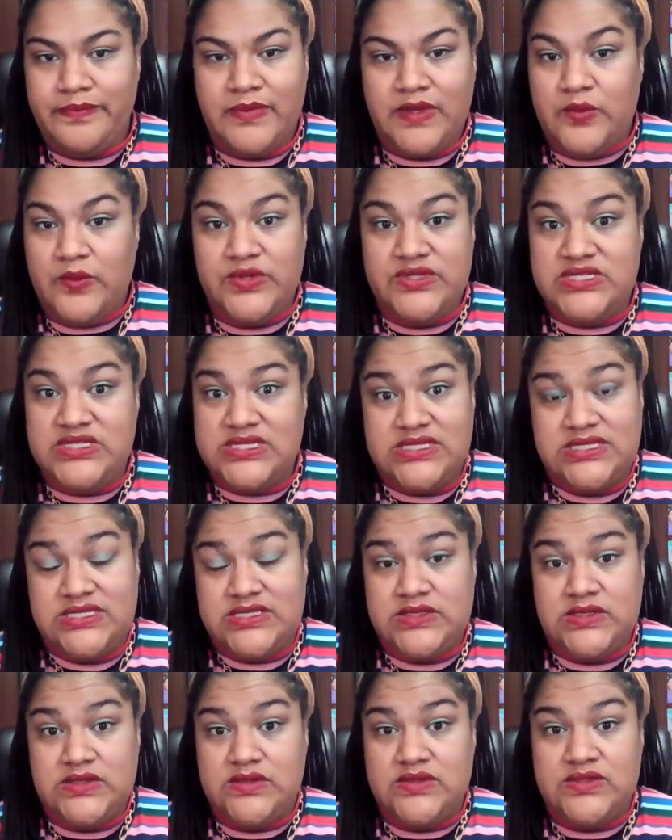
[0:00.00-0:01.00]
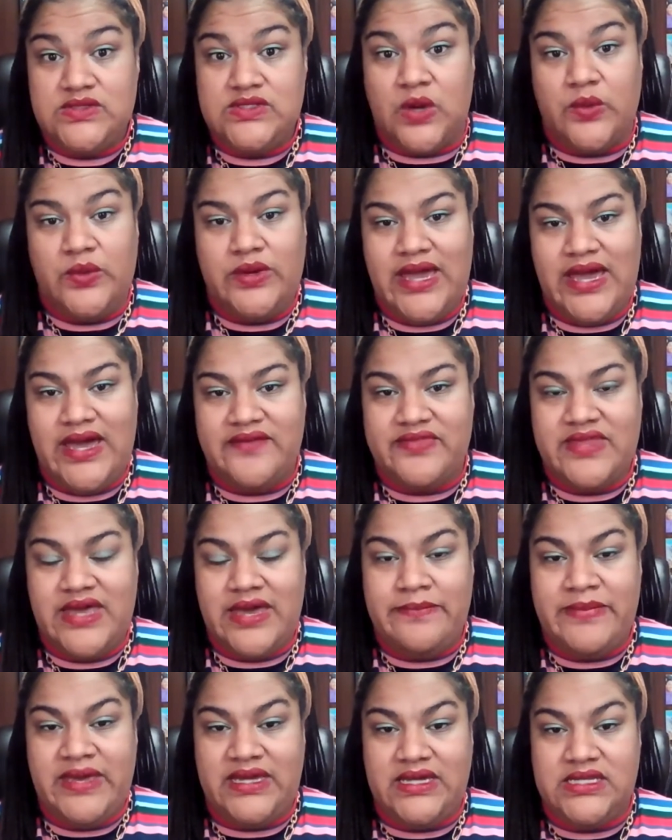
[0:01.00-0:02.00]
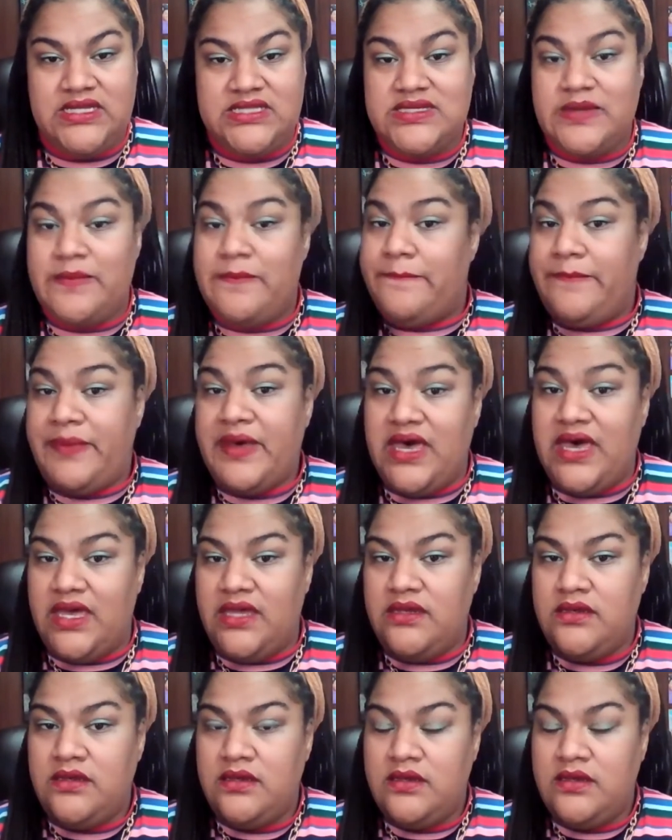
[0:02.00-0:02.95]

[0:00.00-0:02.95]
we just don't have that mechanism, but